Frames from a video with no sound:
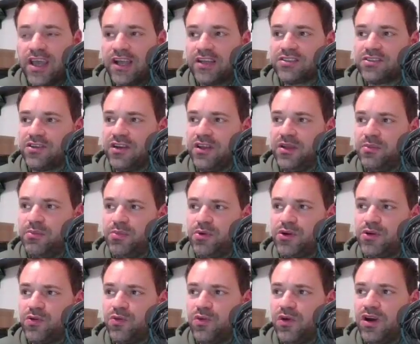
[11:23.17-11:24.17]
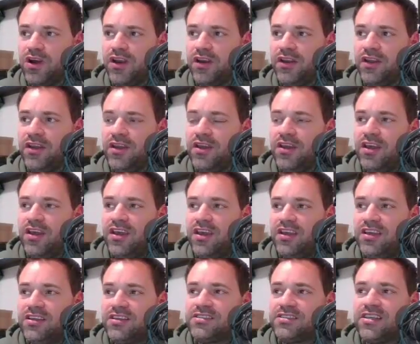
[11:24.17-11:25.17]
extra input one
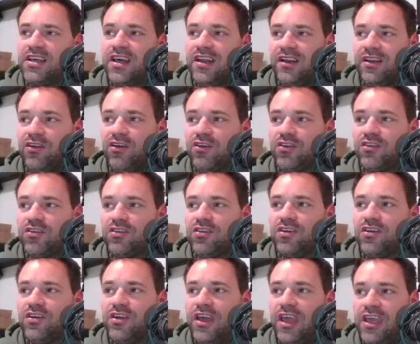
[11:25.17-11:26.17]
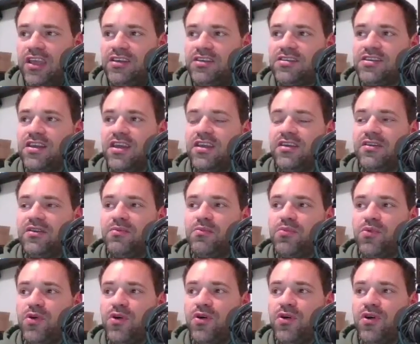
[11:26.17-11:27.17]
is analog eight, and
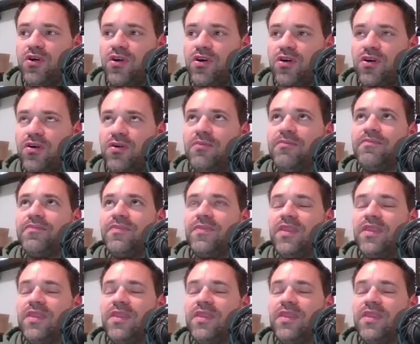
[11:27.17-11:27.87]
input uh,